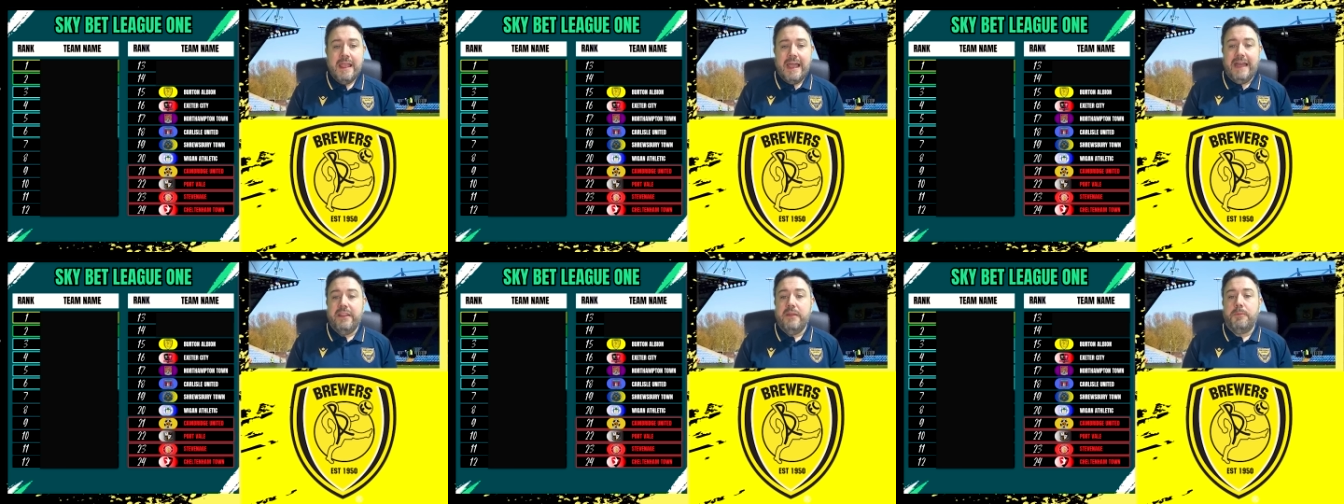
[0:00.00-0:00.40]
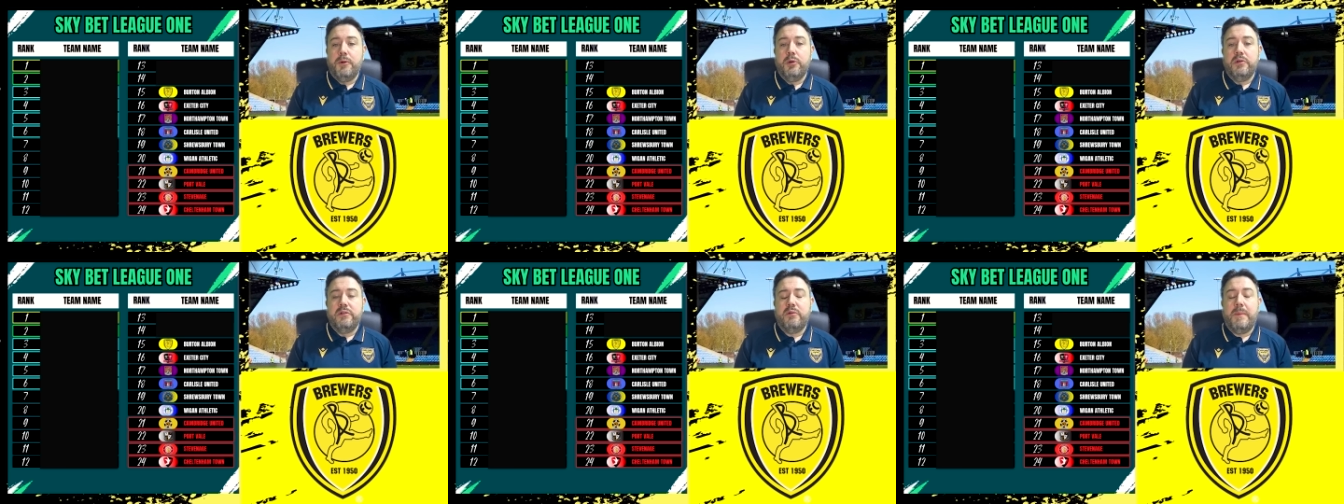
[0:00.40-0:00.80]
And the
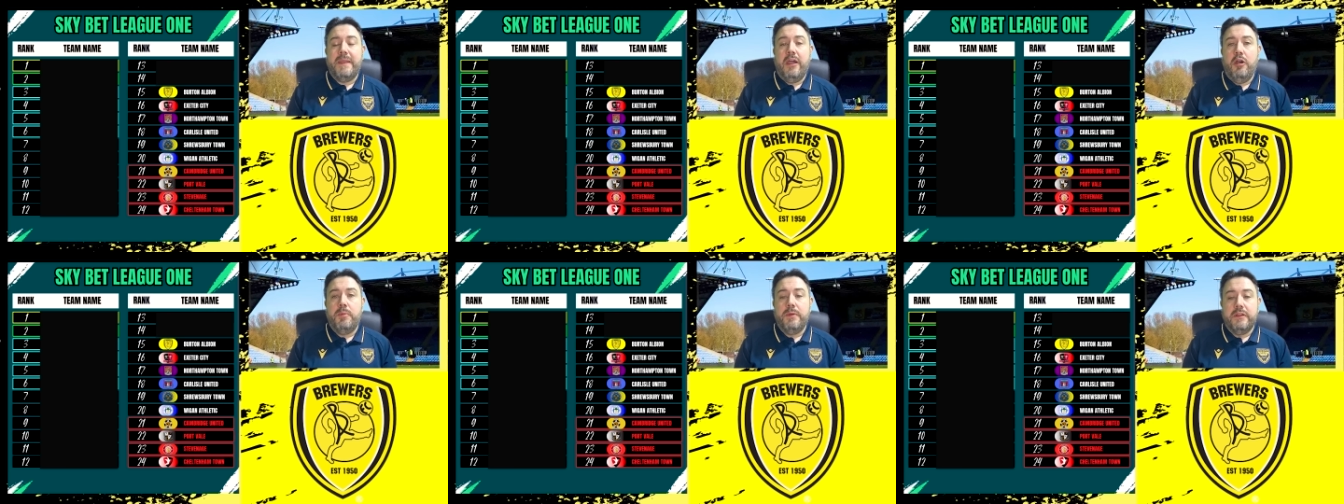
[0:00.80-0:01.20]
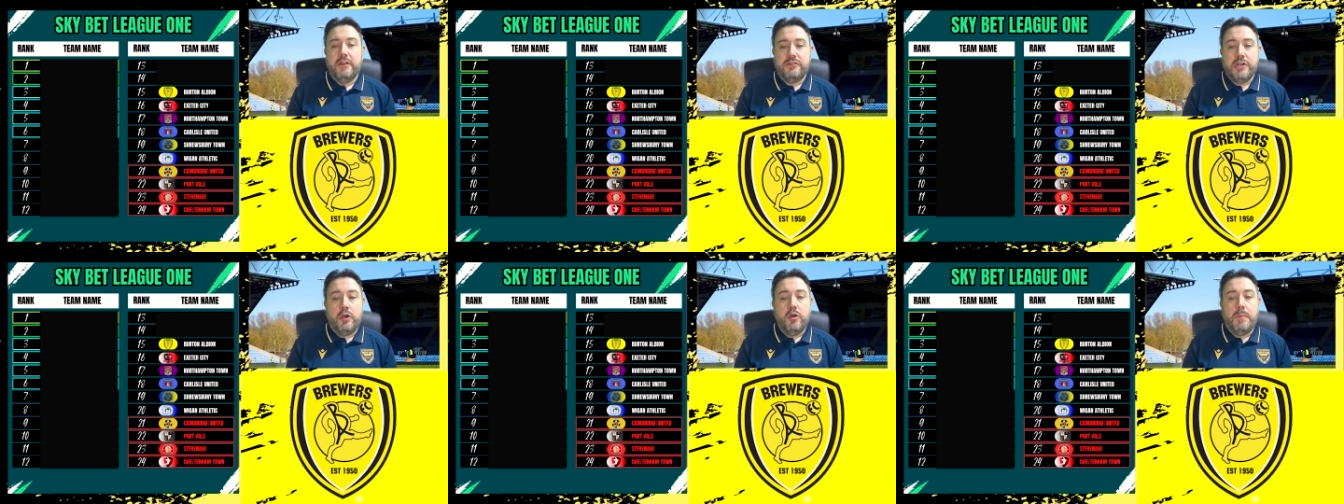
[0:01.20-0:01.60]
Brewers will be hoping that
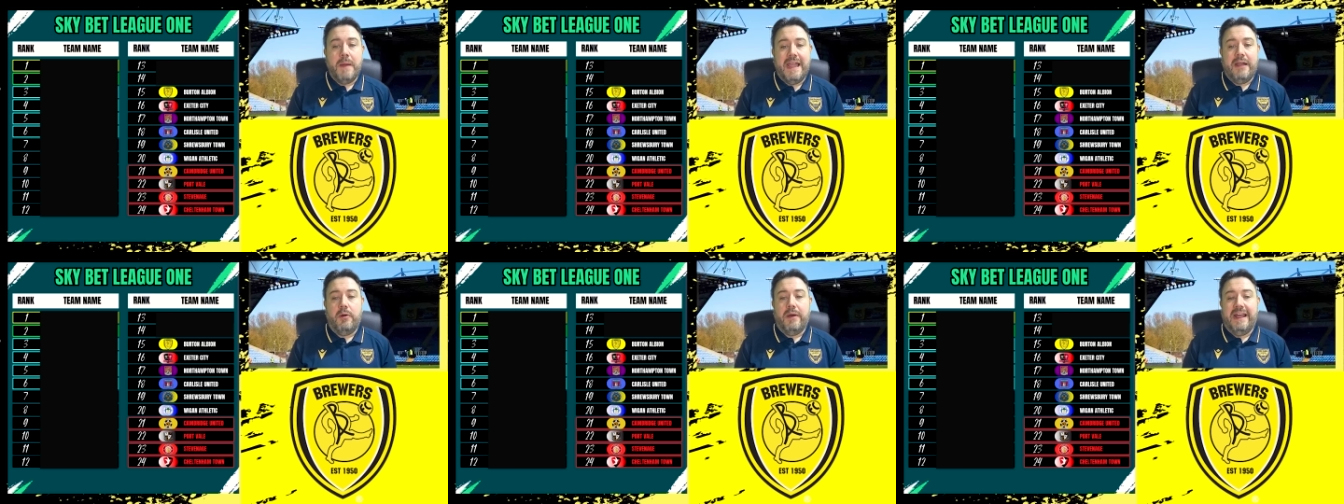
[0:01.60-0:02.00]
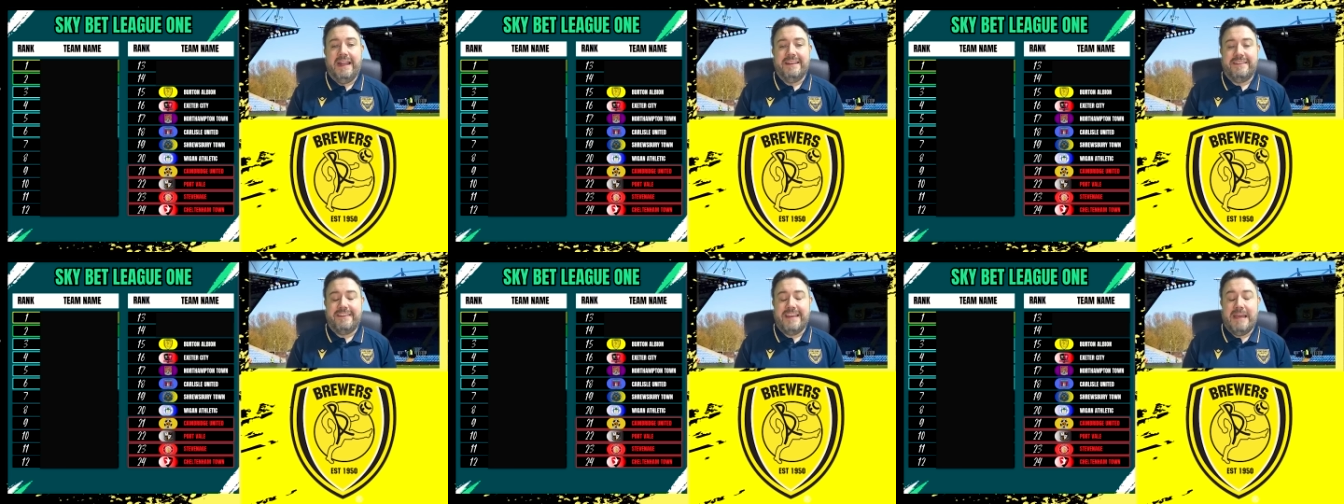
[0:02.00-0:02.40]
Joe Powell
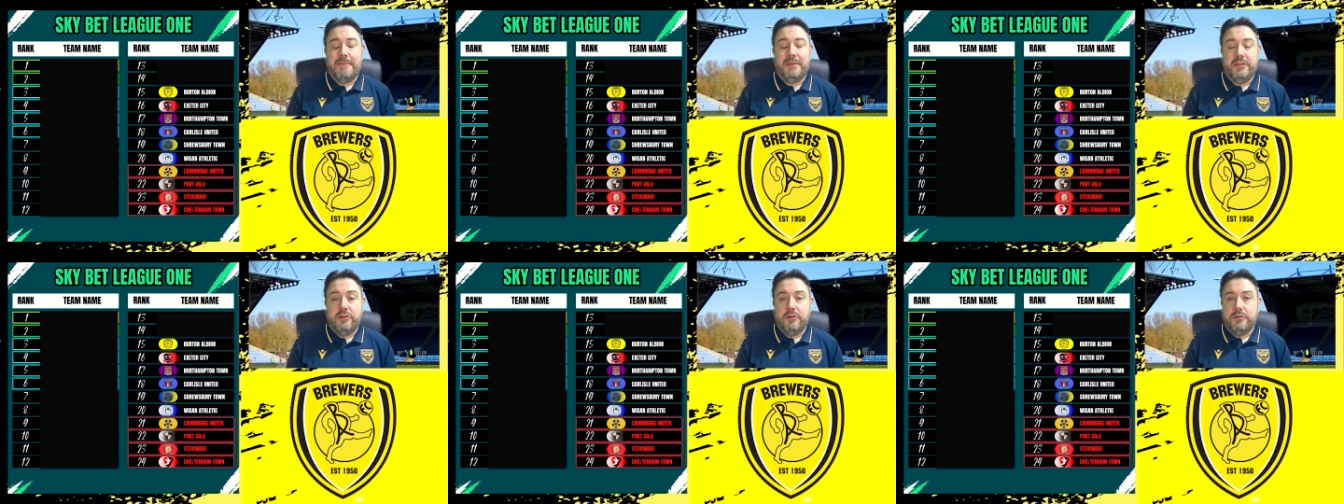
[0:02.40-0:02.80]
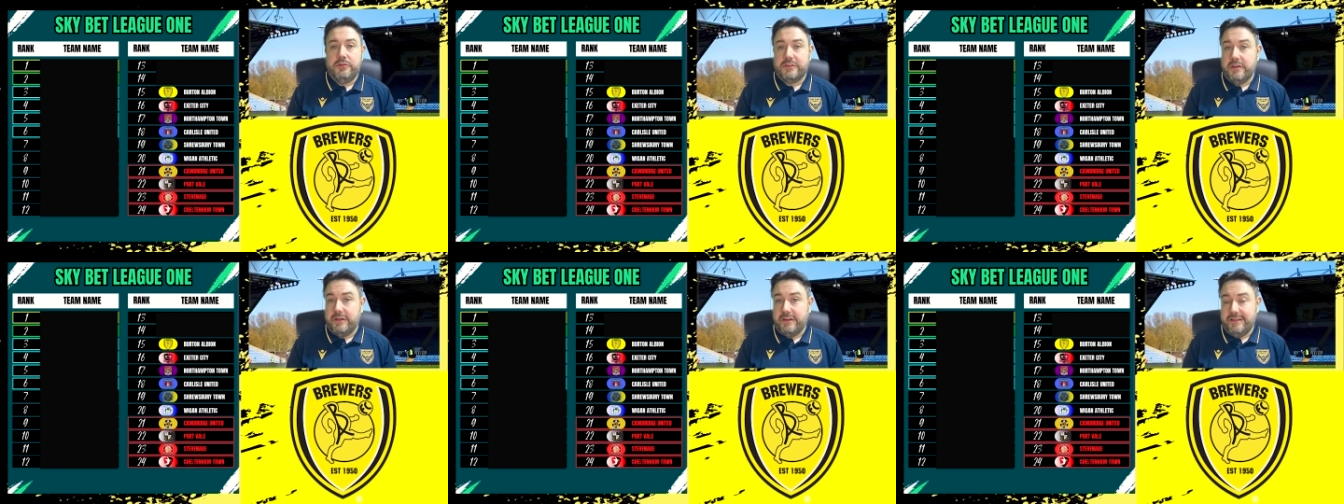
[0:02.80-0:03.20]
and Sam Hughes
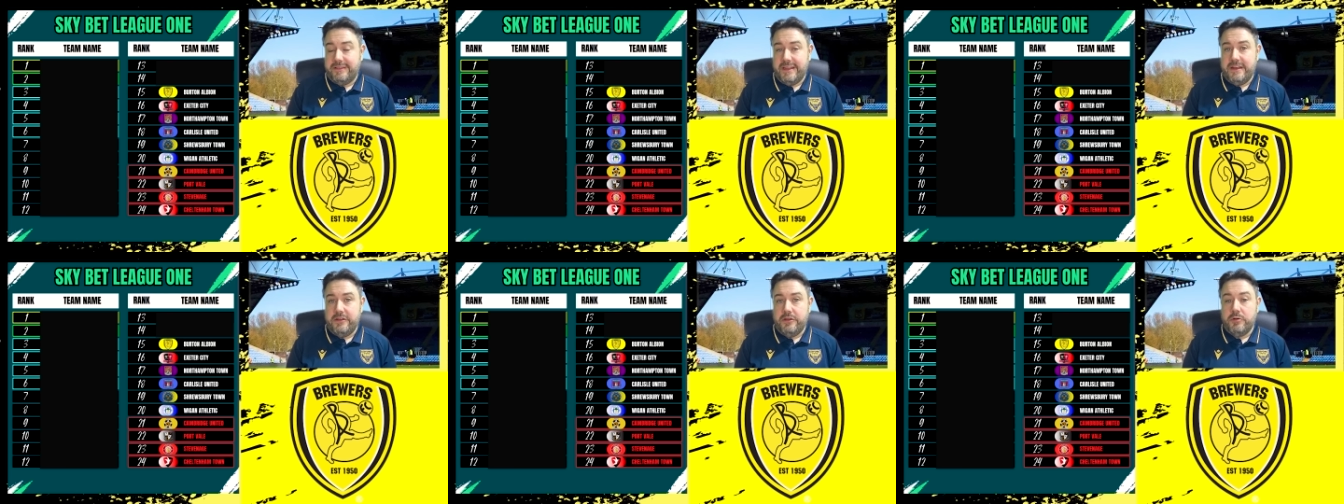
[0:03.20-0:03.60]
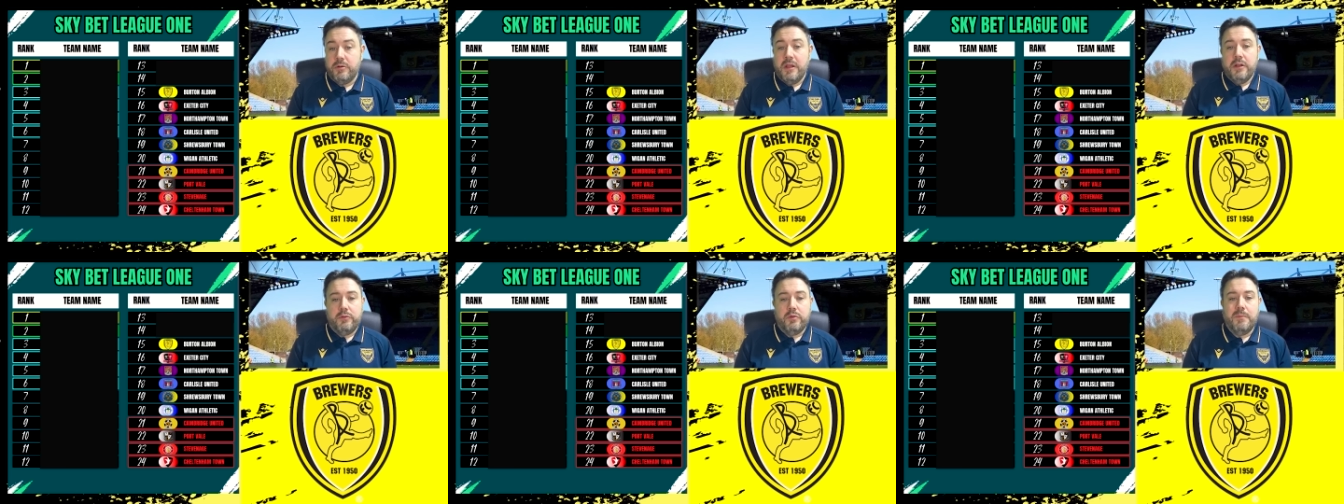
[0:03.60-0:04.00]
can continue
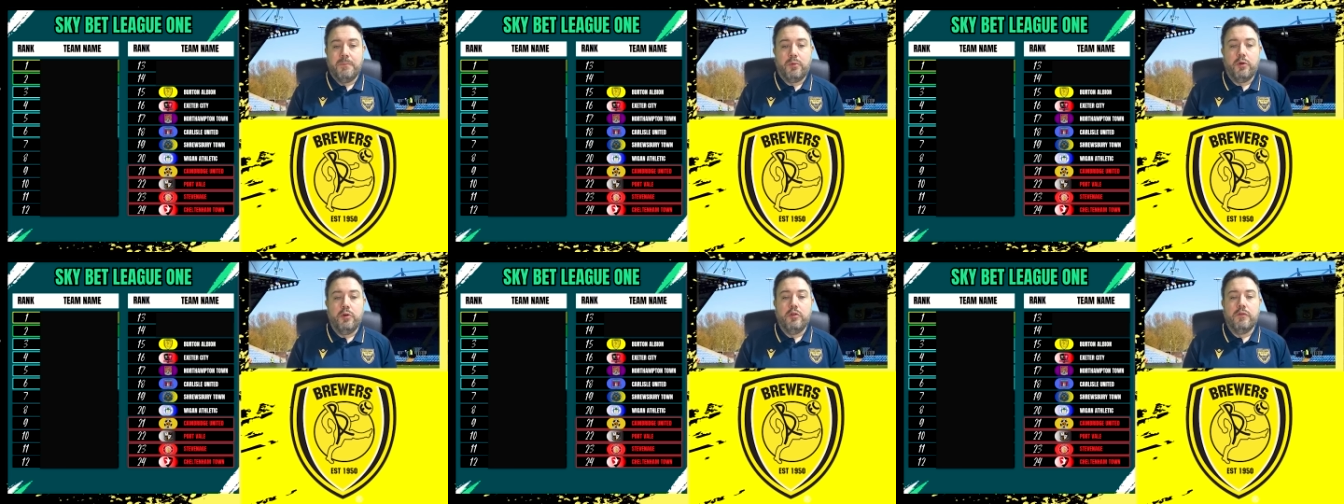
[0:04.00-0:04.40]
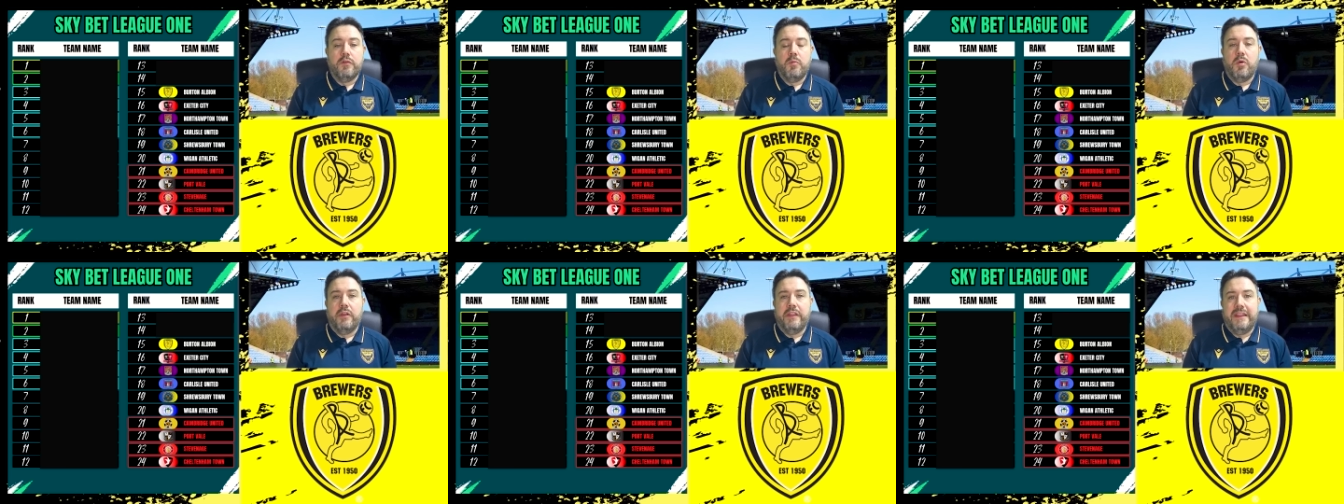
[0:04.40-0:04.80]
to improve
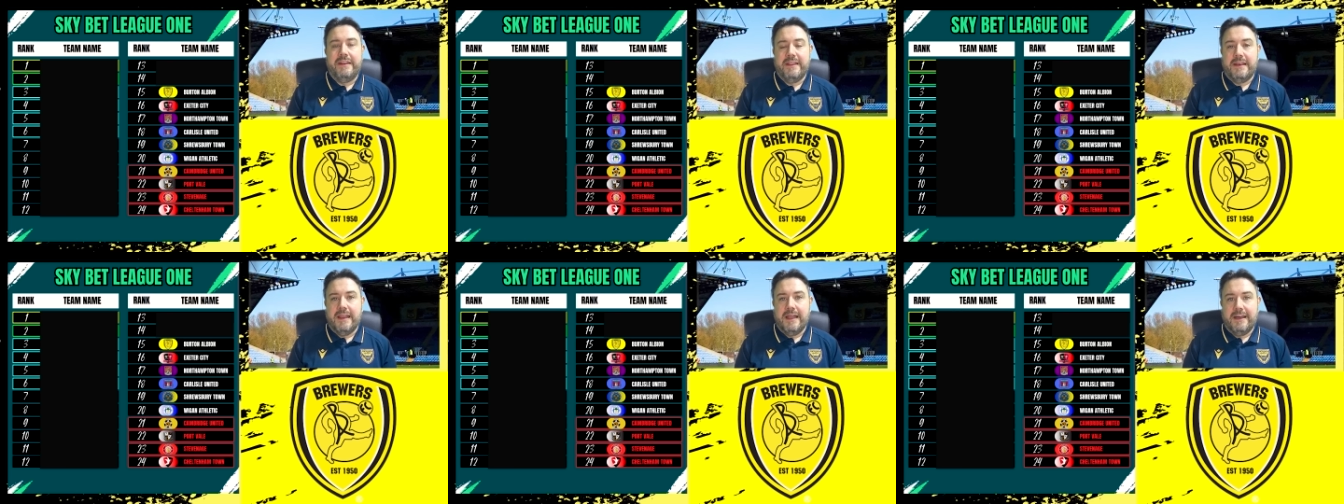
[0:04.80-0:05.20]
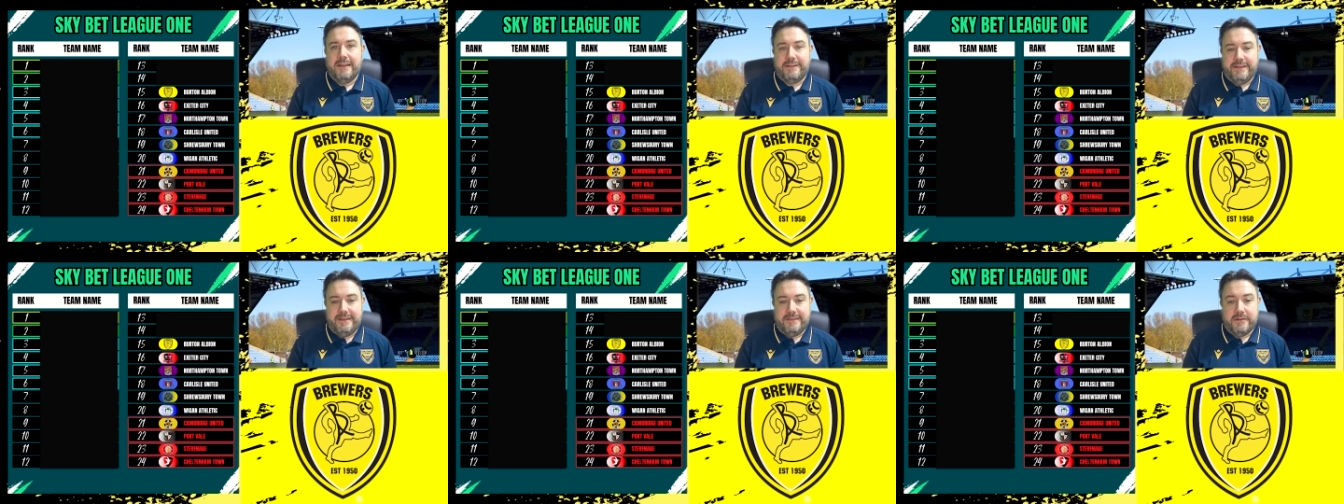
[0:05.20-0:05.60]
on what they did
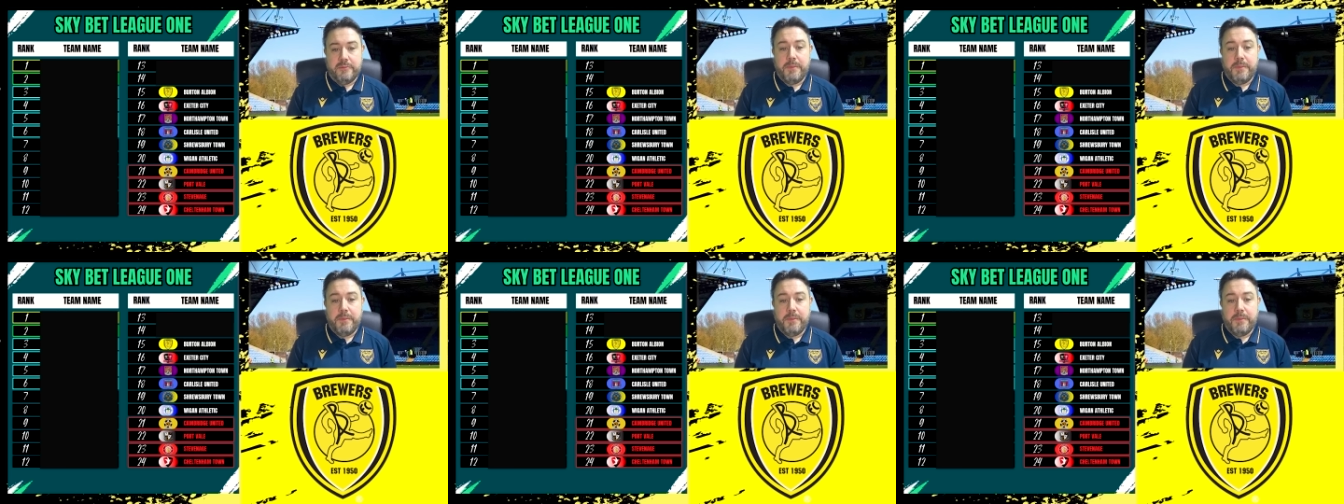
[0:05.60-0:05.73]
last season.